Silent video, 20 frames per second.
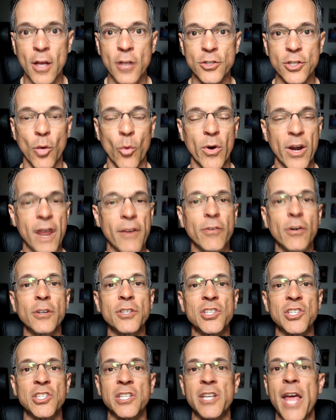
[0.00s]
So whatever
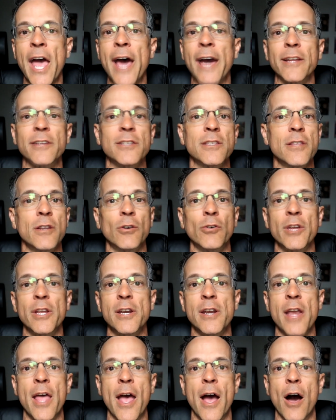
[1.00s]
status they're
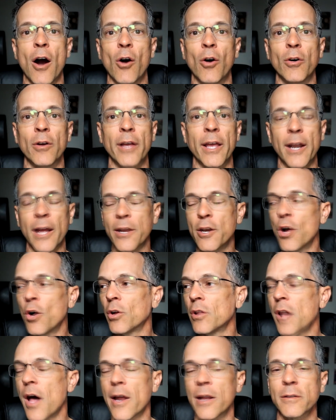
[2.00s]
in now, and I know a
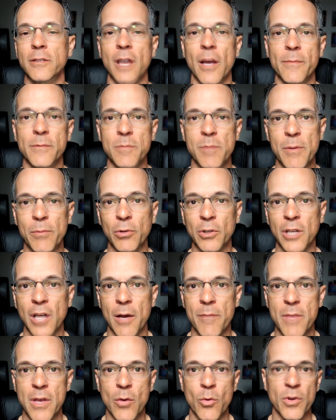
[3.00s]
lot of times people
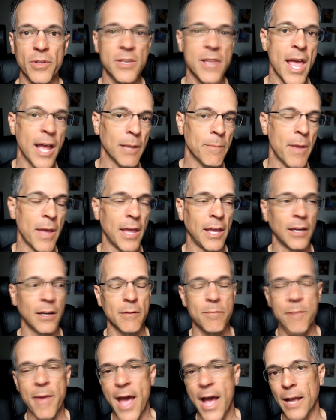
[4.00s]
come in with neck pain
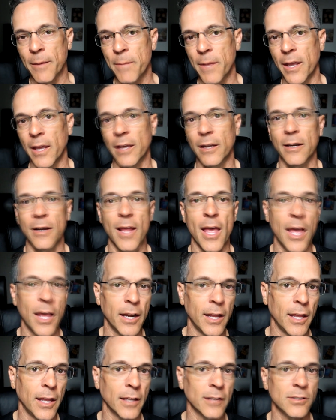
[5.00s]
and back pain and
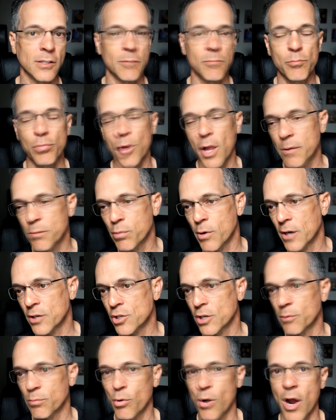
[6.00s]
headaches and blood
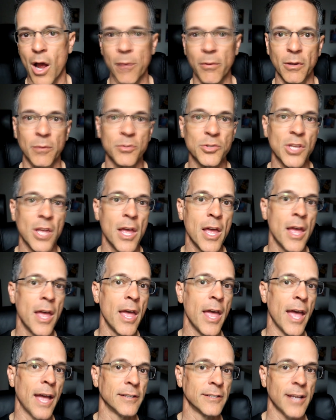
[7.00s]
pressure problems
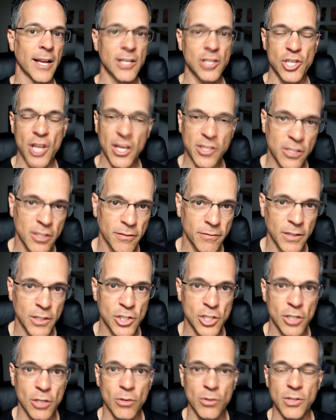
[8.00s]
and digestive
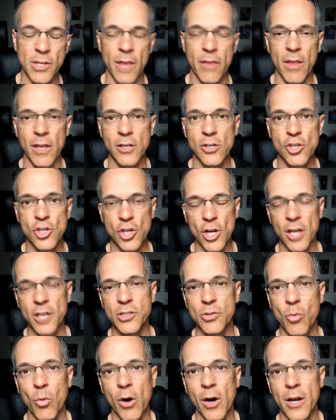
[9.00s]
issues, and they
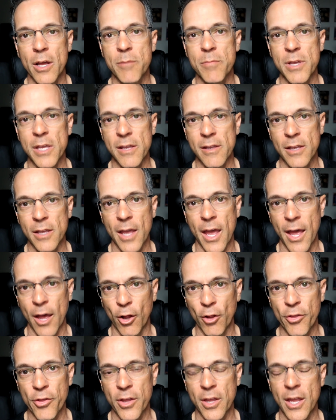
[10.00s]
just want to be
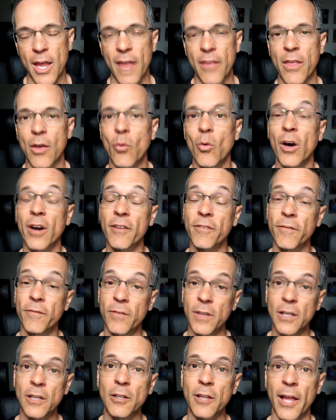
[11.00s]
healthy and they want to
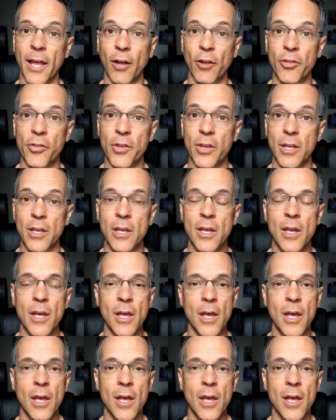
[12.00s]
feel healthy.